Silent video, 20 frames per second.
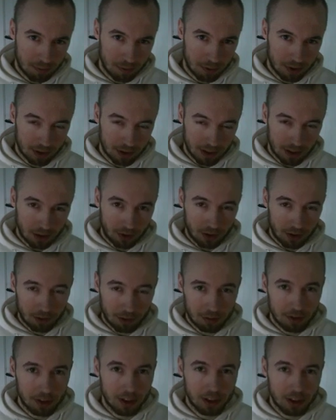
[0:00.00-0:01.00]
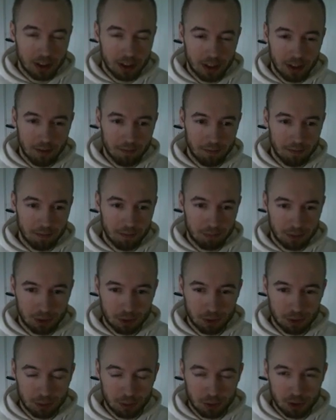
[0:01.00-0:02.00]
but I'll definitely be
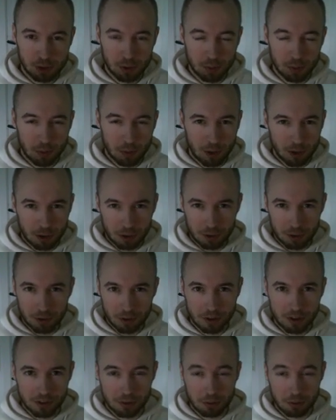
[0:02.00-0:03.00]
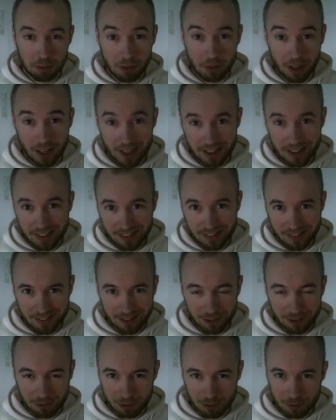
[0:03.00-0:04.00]
streaming tomorrow is the plan,
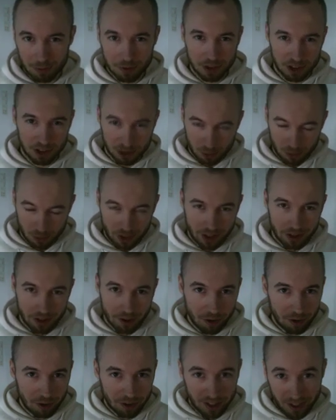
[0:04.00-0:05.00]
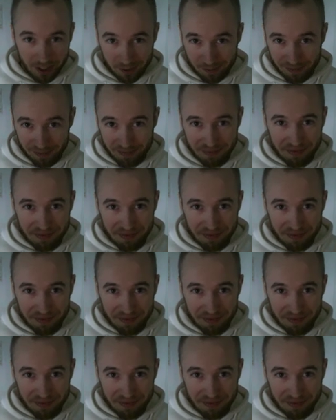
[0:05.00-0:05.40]
if I'm feeling well and all that.